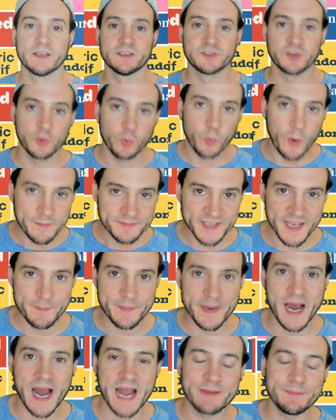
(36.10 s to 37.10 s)
So the website
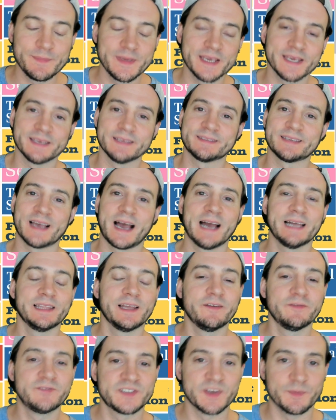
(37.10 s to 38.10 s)
behind me is I
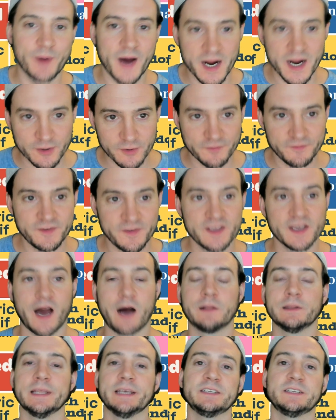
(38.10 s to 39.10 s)
Love Typography.
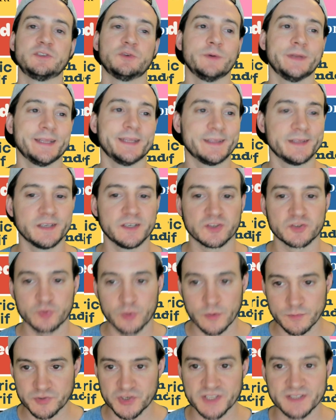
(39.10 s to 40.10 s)
I'll link to it in the
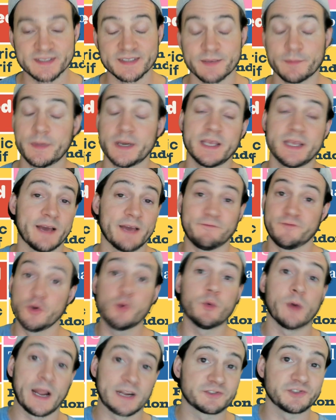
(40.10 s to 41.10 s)
description. Somebody, a
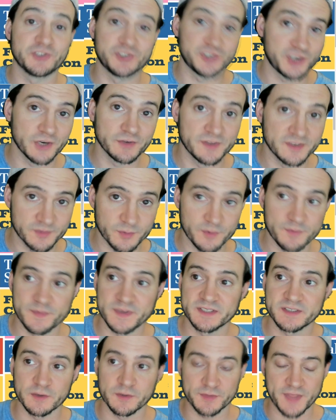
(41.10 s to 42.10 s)
viewer actually shared this with
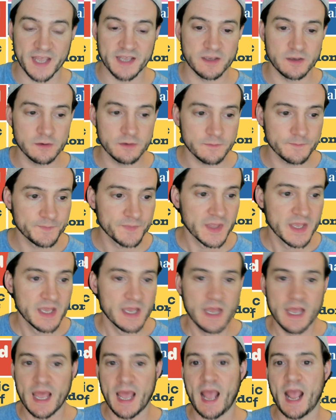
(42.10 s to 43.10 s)
me, so thank you.
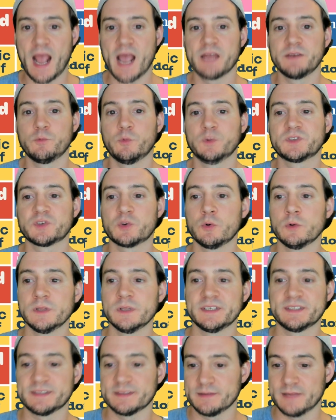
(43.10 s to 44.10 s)
And what's cool
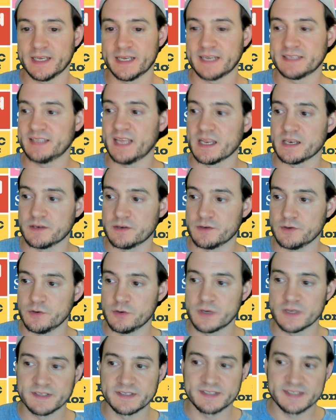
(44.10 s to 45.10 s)
is, like I said,
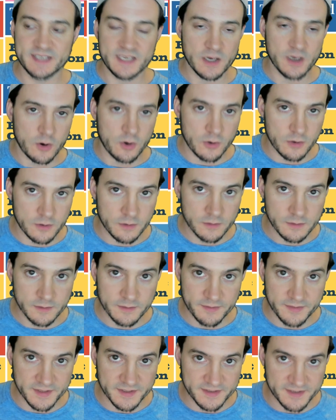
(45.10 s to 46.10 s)
you can see all
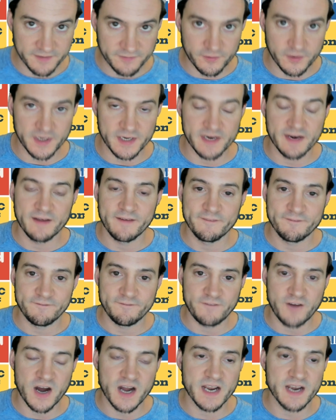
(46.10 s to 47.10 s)
the different
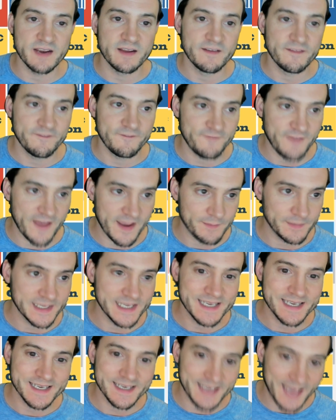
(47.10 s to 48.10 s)
font
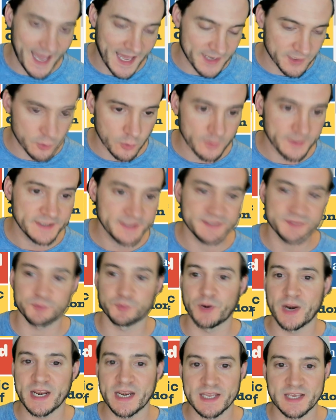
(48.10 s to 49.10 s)
family categories
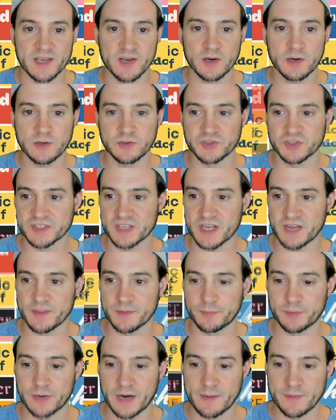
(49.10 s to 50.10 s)
right here, just on
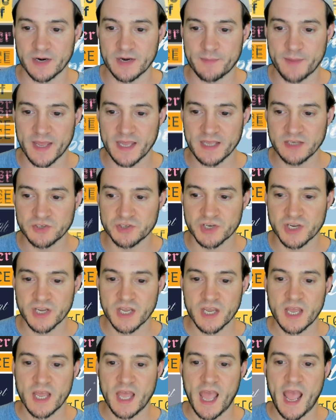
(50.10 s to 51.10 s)
the primary page.
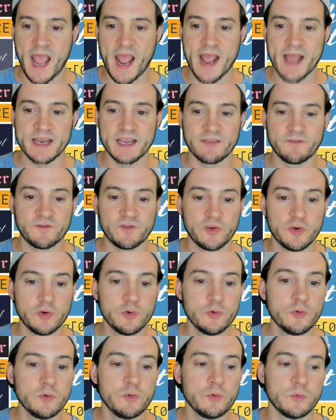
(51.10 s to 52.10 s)
And if
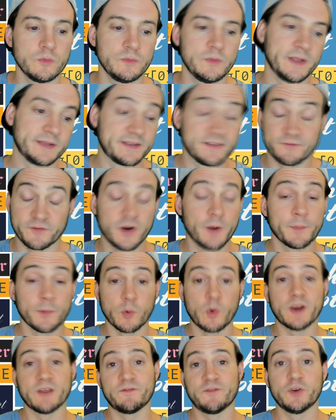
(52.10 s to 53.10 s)
you like, for number
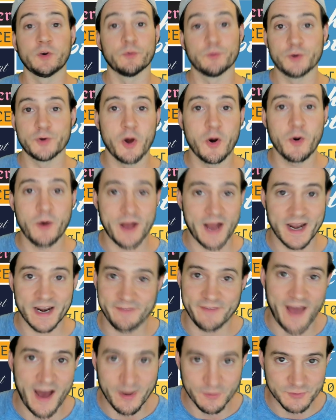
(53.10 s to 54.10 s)
one, if you don't know kind
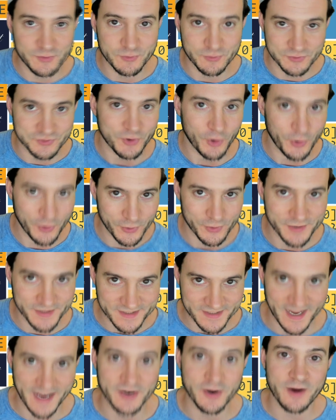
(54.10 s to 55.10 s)
of how to start your
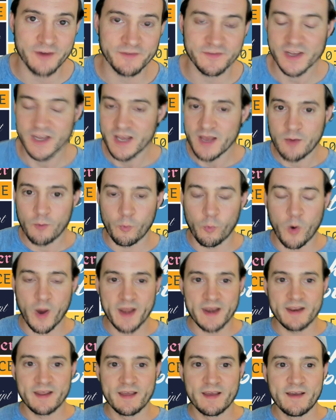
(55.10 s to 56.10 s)
design off,
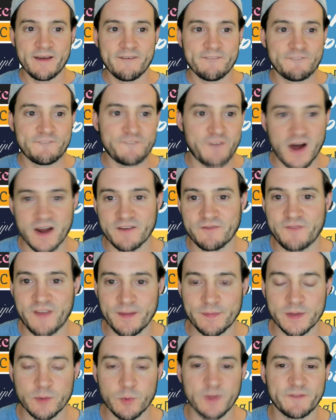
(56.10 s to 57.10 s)
what font
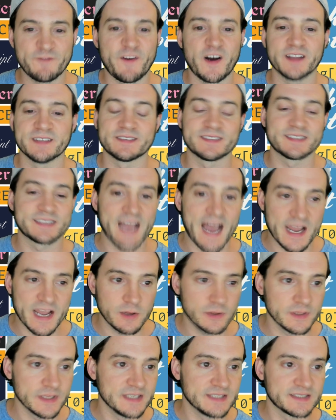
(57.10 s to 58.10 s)
family, what font
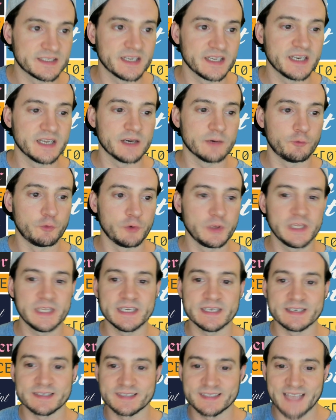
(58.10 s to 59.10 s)
style is gonna
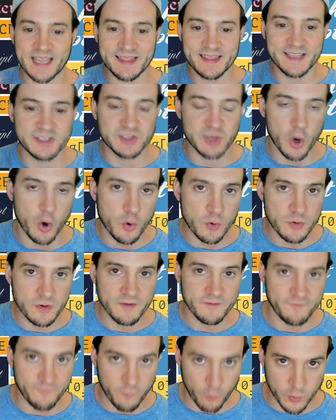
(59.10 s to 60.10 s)
really set the
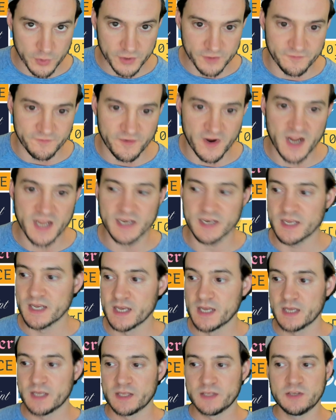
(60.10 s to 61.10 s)
tone for your font,
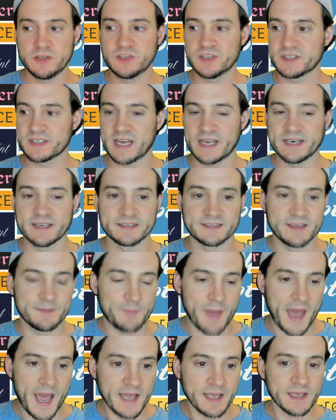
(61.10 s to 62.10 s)
you just kind of
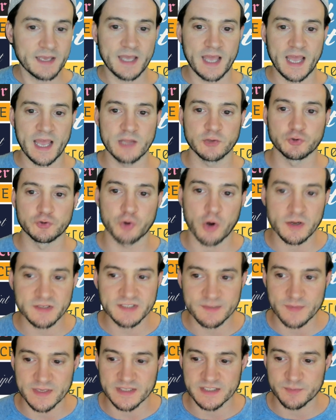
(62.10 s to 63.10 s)
sit back and draw
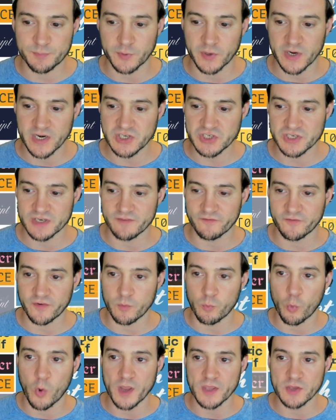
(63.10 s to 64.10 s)
some inspiration from what